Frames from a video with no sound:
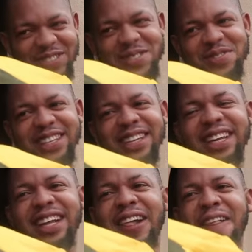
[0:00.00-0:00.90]
You see,
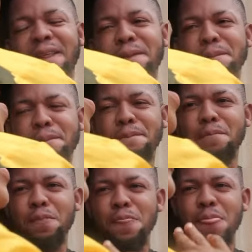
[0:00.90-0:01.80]
anything where
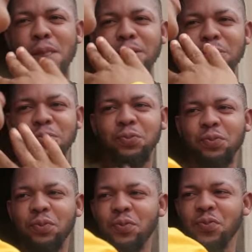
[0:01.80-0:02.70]
you won't make her do,